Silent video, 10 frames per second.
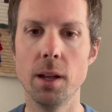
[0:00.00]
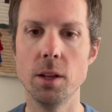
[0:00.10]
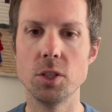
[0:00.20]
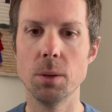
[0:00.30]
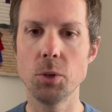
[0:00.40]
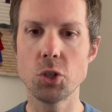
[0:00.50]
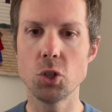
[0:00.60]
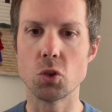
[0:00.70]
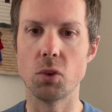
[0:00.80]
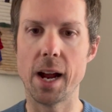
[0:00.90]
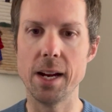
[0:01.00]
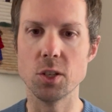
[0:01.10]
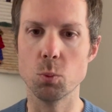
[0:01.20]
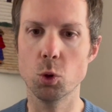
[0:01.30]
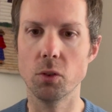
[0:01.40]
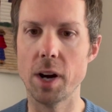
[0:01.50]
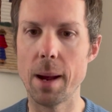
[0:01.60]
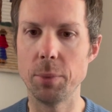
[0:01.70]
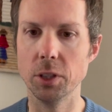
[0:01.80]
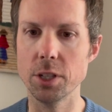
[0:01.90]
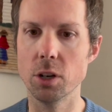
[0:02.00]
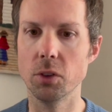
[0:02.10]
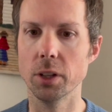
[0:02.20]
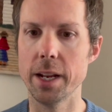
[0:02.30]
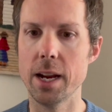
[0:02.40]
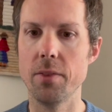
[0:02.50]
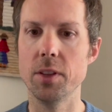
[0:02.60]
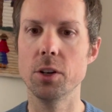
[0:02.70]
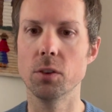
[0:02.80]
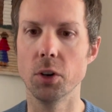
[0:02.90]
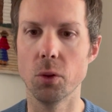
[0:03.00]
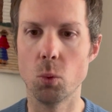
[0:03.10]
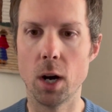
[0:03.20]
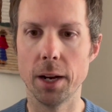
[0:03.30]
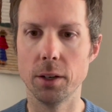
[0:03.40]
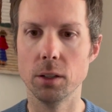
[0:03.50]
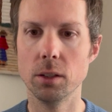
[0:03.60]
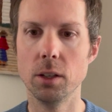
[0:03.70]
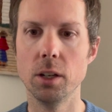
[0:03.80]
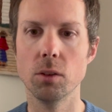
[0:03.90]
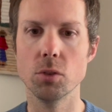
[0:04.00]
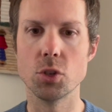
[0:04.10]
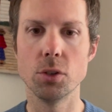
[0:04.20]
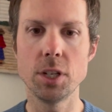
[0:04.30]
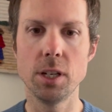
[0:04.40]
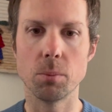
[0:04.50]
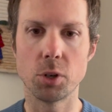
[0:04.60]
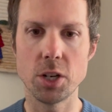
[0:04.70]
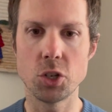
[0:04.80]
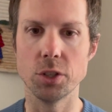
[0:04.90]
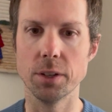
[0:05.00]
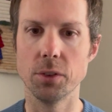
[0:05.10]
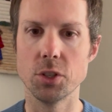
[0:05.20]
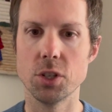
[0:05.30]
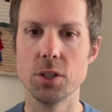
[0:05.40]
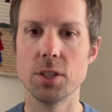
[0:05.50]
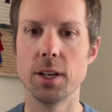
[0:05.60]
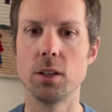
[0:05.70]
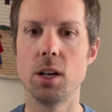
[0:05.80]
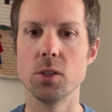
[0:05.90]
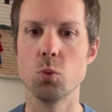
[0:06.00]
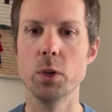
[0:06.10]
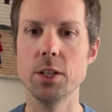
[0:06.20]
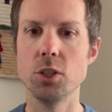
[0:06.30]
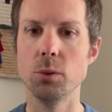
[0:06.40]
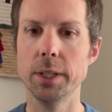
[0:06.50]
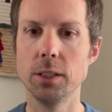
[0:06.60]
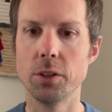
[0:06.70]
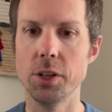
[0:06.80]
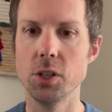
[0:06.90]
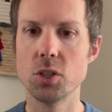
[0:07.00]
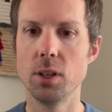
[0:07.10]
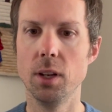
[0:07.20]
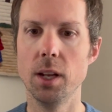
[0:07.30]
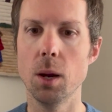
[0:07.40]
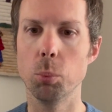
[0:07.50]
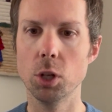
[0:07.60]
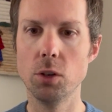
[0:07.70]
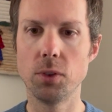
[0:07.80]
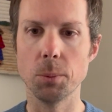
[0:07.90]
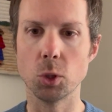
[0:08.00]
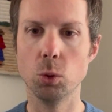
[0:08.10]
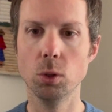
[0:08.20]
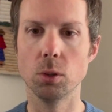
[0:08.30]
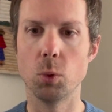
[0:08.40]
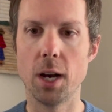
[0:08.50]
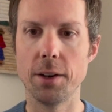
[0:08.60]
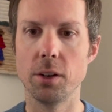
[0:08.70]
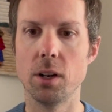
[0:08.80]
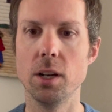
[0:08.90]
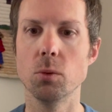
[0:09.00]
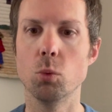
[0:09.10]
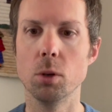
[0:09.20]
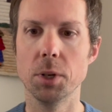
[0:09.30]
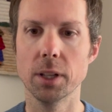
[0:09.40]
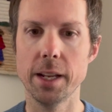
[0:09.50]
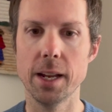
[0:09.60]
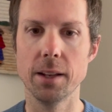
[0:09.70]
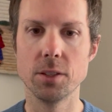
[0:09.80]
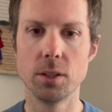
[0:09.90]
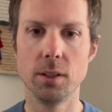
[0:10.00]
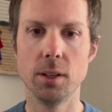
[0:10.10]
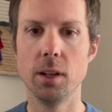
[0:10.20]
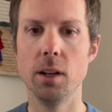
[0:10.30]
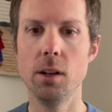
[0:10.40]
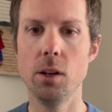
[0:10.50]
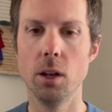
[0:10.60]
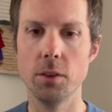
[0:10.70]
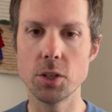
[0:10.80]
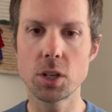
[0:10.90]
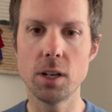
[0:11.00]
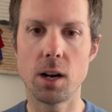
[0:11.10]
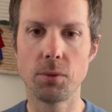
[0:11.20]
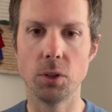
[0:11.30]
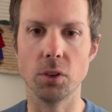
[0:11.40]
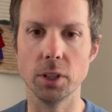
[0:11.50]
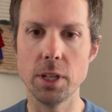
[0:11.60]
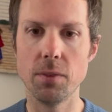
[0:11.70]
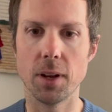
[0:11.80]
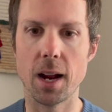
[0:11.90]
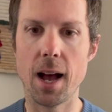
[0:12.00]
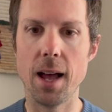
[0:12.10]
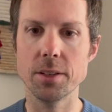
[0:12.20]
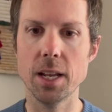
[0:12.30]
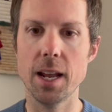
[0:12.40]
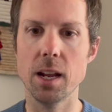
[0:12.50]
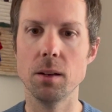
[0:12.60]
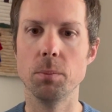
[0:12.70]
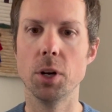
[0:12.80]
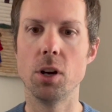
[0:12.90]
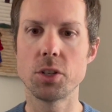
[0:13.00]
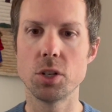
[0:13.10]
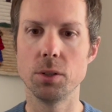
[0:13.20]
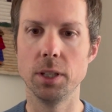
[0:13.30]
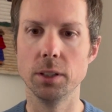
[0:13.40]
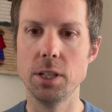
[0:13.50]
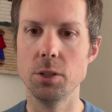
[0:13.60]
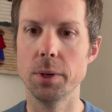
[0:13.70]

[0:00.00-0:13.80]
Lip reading: Temperatures rise more rapidly over land than over the water, resulting in pressure differences that cause winds to increase and blow from the cooler water onto warmer land. This can offer relief on a hot day, but also can lead to an